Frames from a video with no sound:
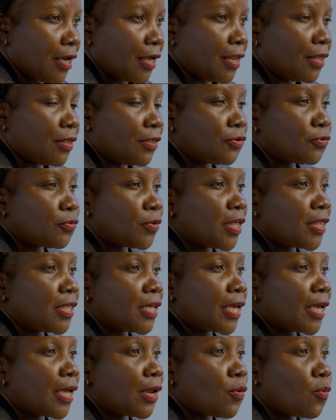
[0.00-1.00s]
and so that they
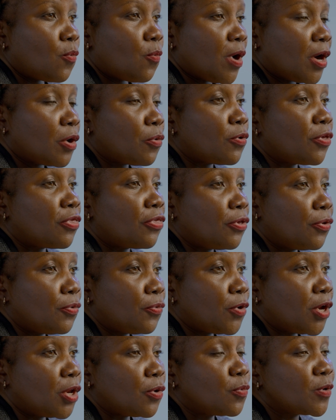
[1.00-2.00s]
can work with
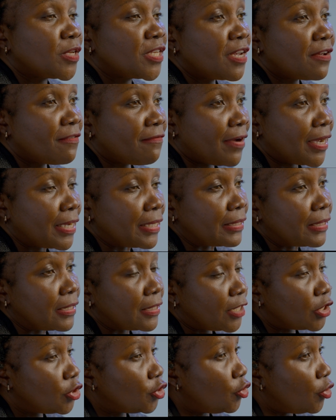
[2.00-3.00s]
you in whatever it is
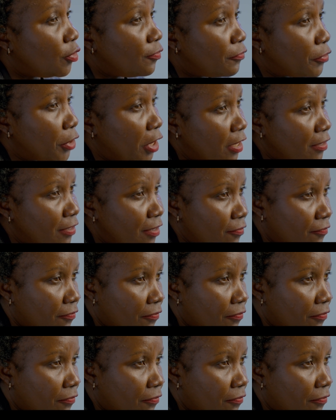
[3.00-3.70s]
that you're advocating